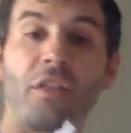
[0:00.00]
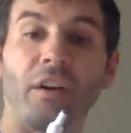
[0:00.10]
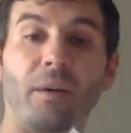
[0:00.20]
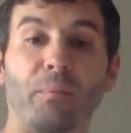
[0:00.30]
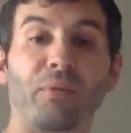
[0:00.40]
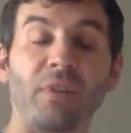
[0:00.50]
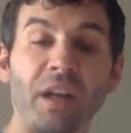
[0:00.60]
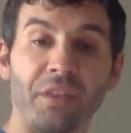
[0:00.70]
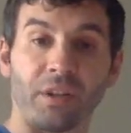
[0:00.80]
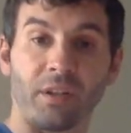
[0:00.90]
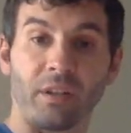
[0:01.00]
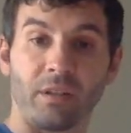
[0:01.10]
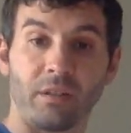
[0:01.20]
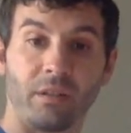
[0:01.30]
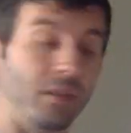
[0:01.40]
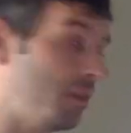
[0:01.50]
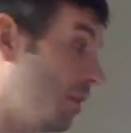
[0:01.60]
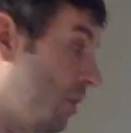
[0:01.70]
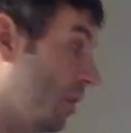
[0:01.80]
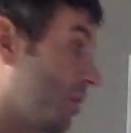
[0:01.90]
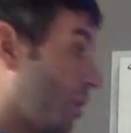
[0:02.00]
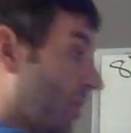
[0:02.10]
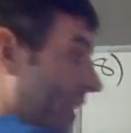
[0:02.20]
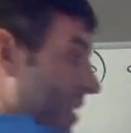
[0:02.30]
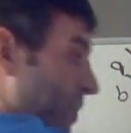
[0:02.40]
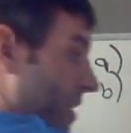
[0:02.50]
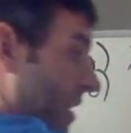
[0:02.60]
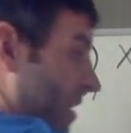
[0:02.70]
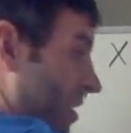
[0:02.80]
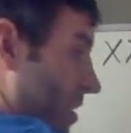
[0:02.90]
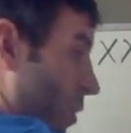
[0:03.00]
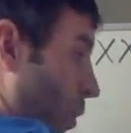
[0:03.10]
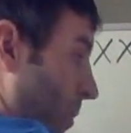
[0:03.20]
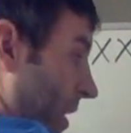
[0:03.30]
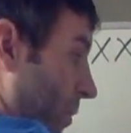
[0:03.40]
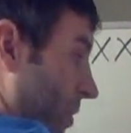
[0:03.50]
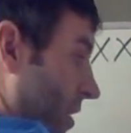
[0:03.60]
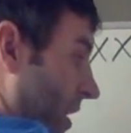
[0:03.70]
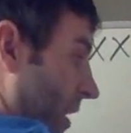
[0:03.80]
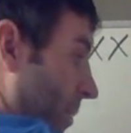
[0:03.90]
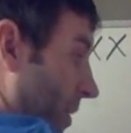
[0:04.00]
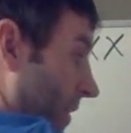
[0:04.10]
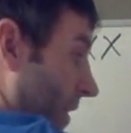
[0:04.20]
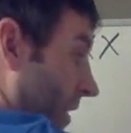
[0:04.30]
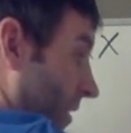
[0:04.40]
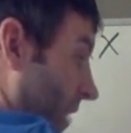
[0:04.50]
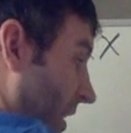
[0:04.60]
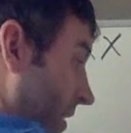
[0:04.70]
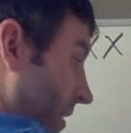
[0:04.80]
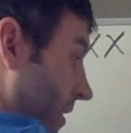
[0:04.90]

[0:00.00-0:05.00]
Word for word: the brother so let's pretend this is the woman that we're talking about right here, okay?